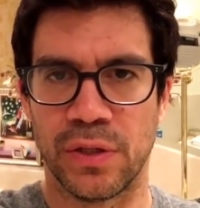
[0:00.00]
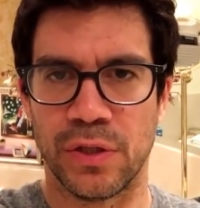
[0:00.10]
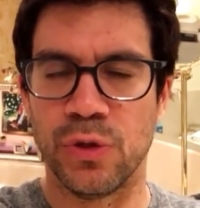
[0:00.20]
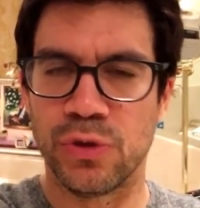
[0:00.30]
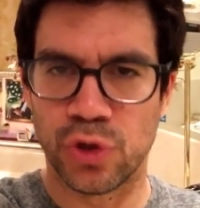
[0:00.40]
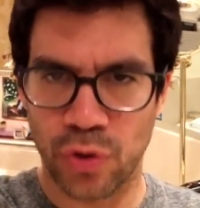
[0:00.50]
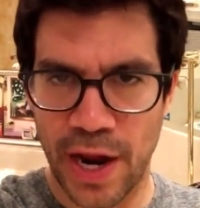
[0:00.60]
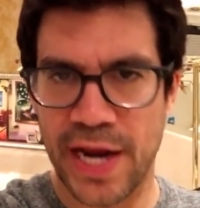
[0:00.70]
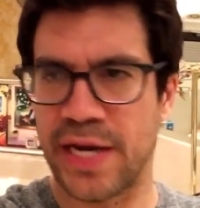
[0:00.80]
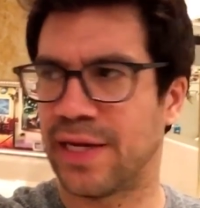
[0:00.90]
You
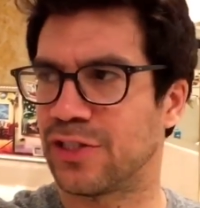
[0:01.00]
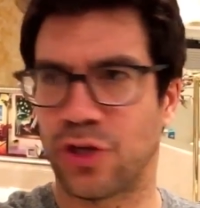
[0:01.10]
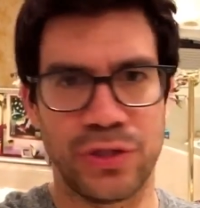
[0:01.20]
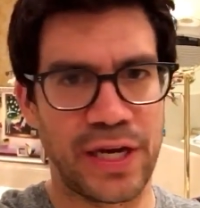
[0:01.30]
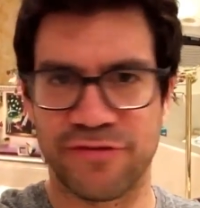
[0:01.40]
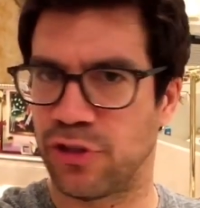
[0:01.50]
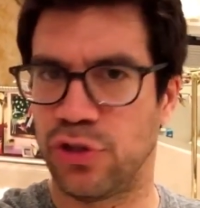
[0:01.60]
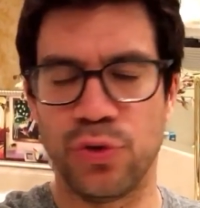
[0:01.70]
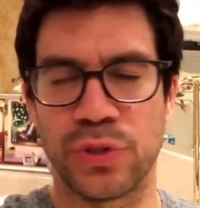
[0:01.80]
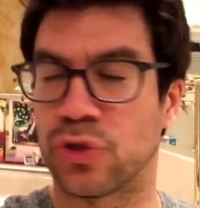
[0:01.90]
train. That's all you have to
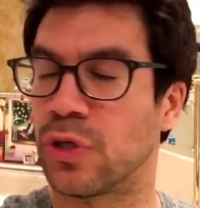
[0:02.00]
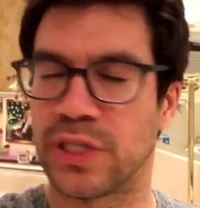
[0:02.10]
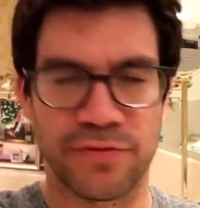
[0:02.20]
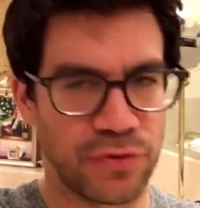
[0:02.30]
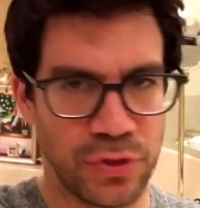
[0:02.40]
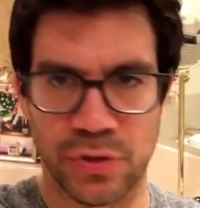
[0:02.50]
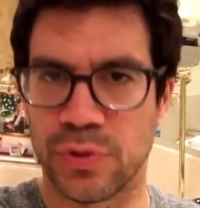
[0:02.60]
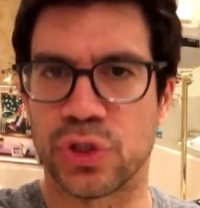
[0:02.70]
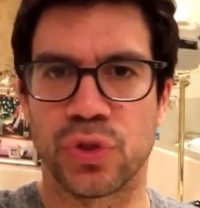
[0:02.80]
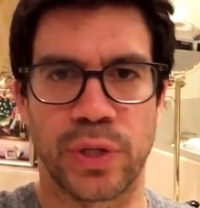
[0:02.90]
do. That's all you have to do
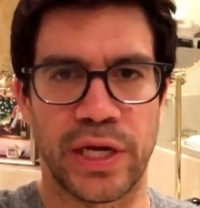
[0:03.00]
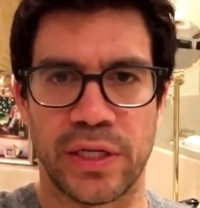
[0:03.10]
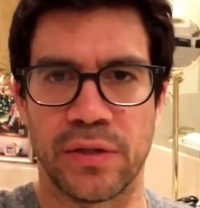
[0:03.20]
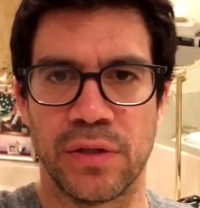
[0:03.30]
is train.